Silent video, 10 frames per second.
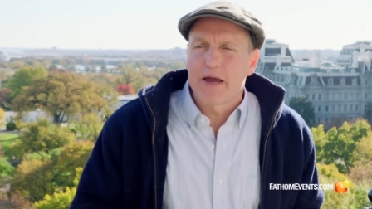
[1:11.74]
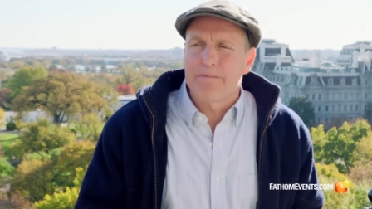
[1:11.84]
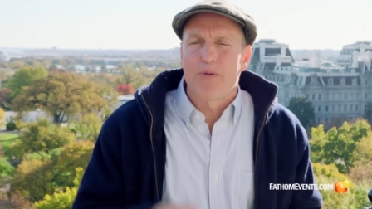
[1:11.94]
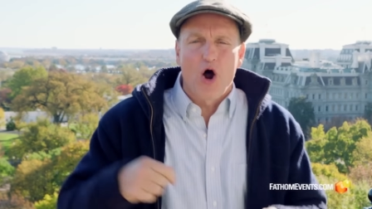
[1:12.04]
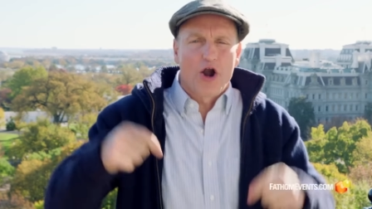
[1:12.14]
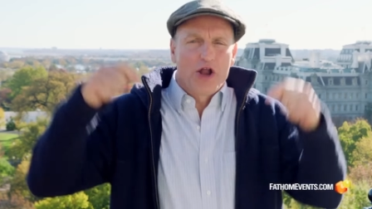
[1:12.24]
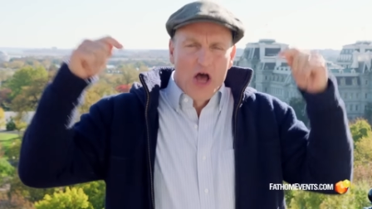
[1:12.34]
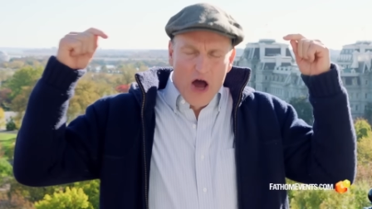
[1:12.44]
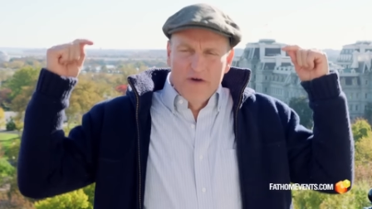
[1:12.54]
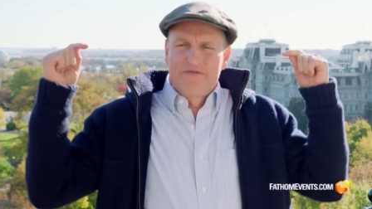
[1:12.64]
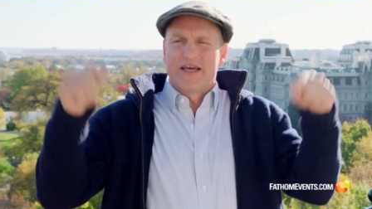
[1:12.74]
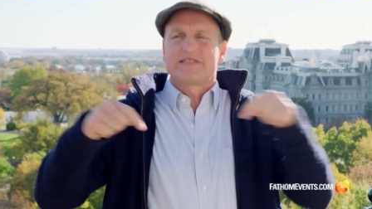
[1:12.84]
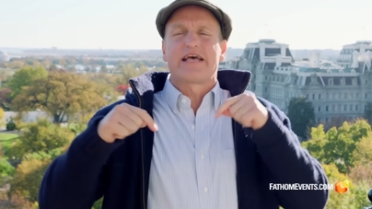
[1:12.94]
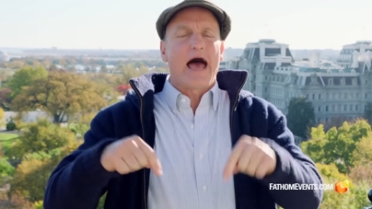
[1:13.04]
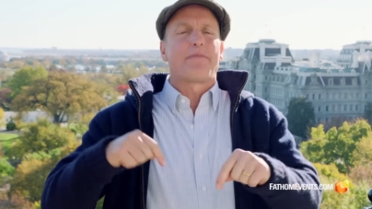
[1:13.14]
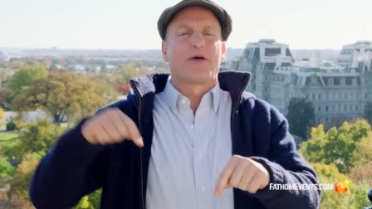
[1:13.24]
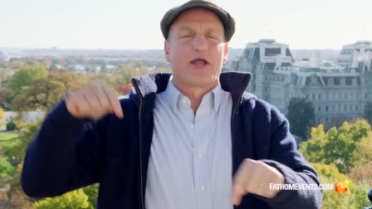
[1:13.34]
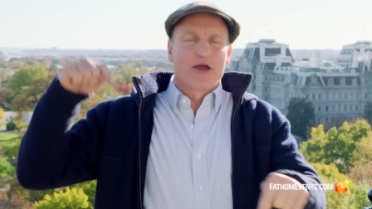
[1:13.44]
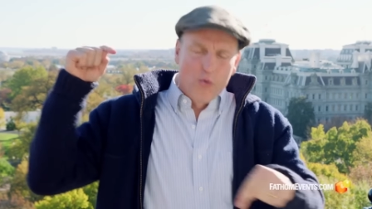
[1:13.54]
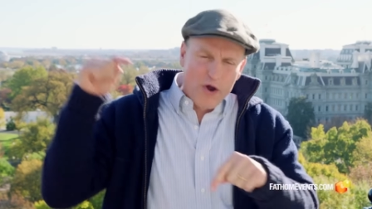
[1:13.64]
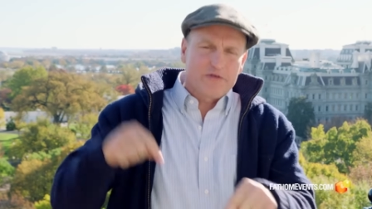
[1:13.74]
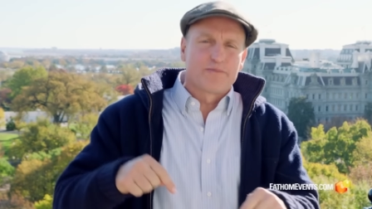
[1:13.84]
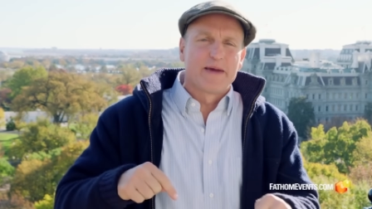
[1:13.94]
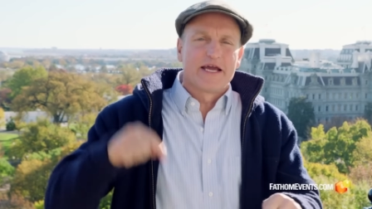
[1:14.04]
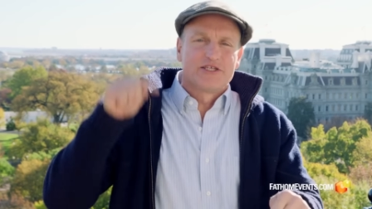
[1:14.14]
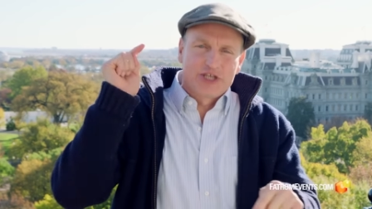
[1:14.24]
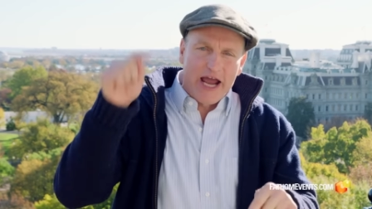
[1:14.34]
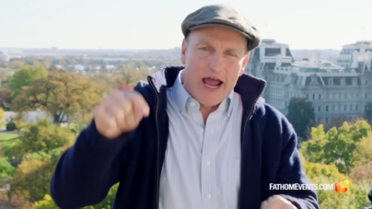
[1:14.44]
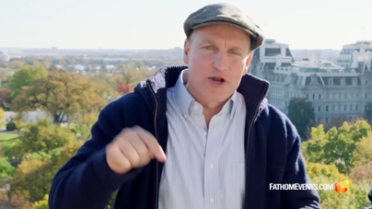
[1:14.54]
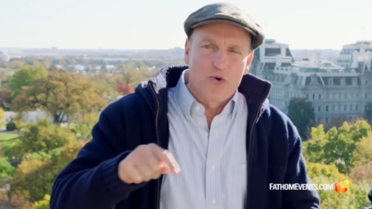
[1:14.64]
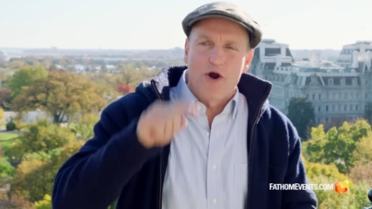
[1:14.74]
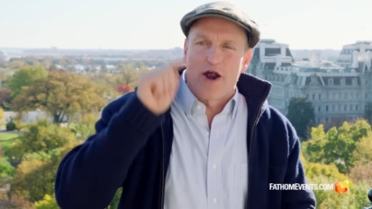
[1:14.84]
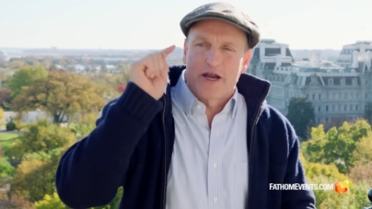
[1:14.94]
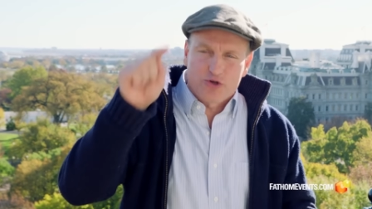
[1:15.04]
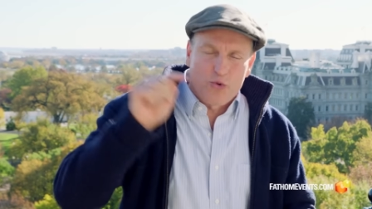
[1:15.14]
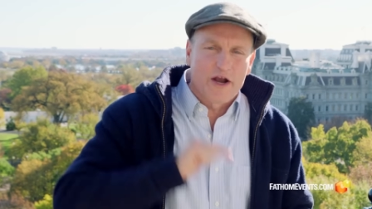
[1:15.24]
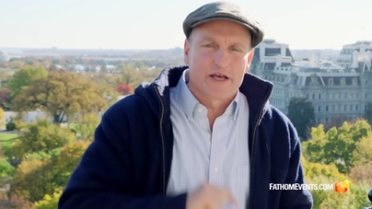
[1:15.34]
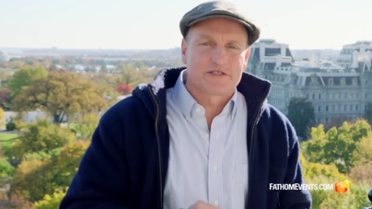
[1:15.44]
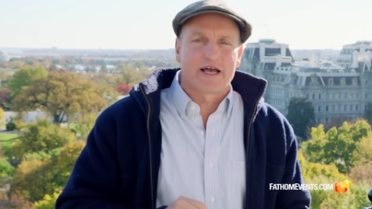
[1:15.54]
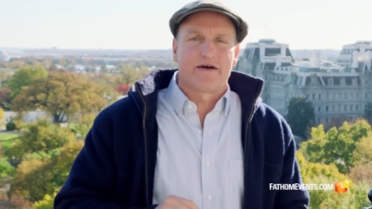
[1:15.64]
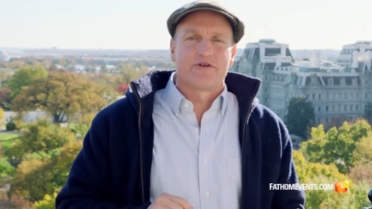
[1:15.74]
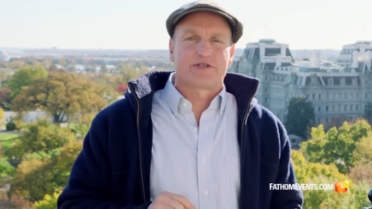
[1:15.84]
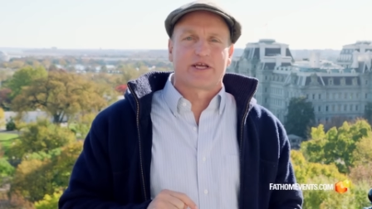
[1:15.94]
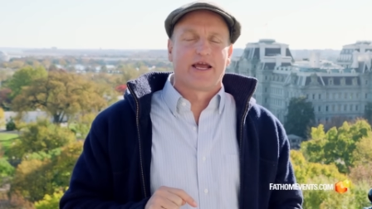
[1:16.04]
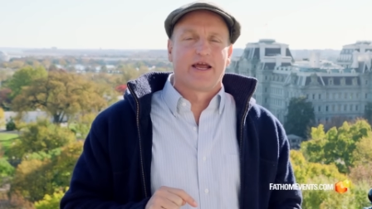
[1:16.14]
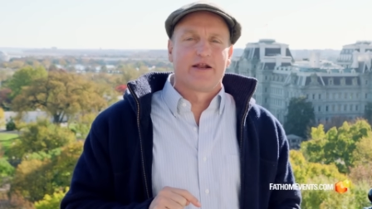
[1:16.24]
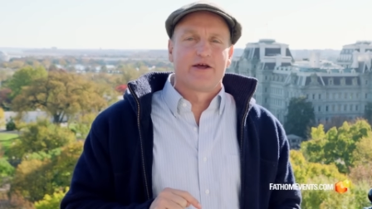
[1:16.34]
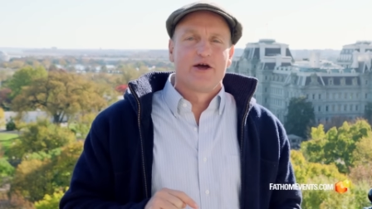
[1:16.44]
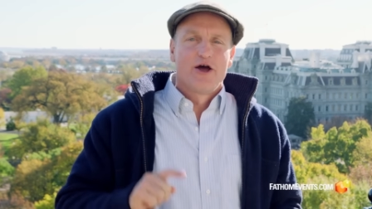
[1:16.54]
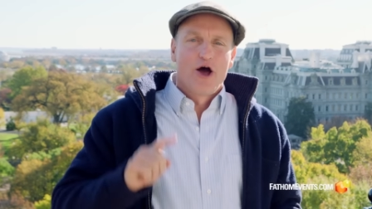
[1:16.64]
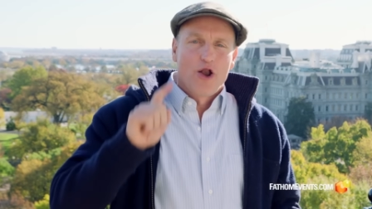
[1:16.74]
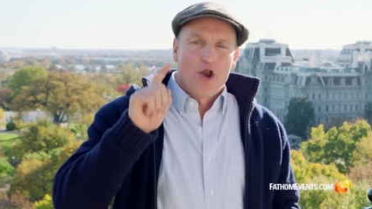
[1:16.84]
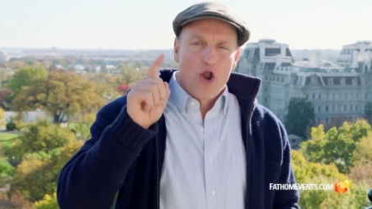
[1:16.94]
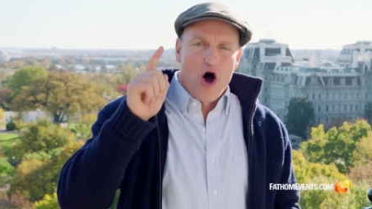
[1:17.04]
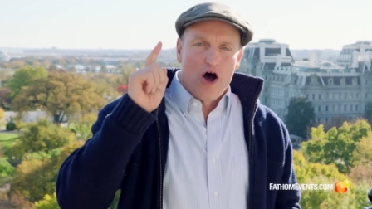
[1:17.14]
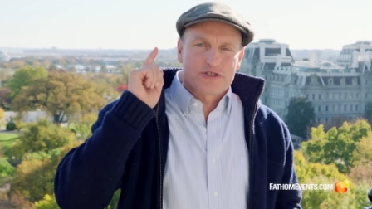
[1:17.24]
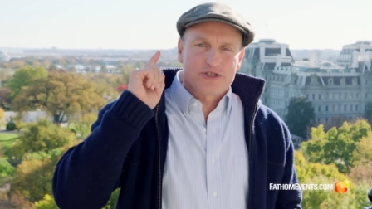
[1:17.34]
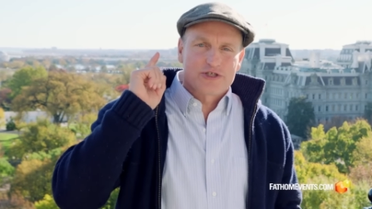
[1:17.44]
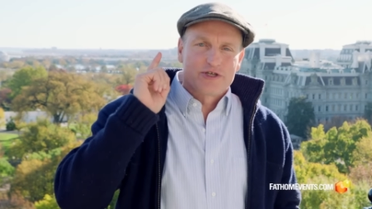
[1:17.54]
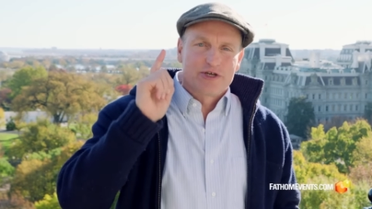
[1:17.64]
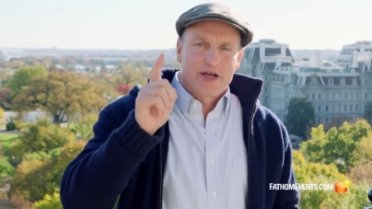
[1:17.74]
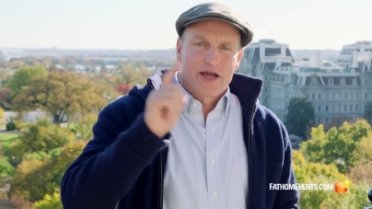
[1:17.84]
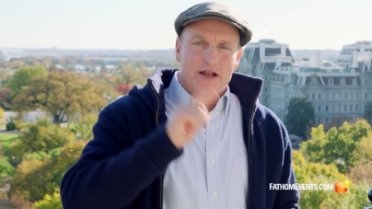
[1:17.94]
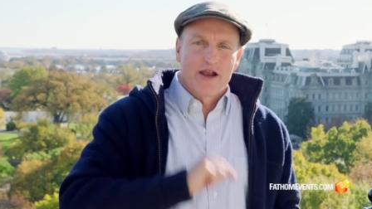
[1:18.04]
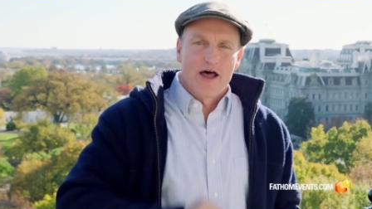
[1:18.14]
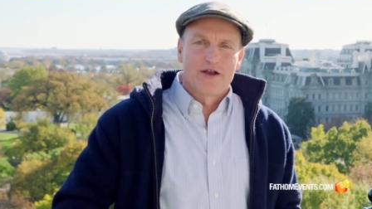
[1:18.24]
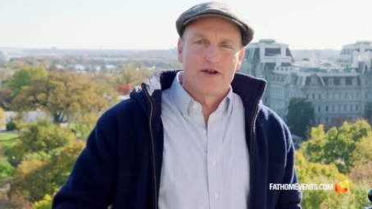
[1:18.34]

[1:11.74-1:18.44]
be a part of this happening with me, January twenty seventeen, Lost in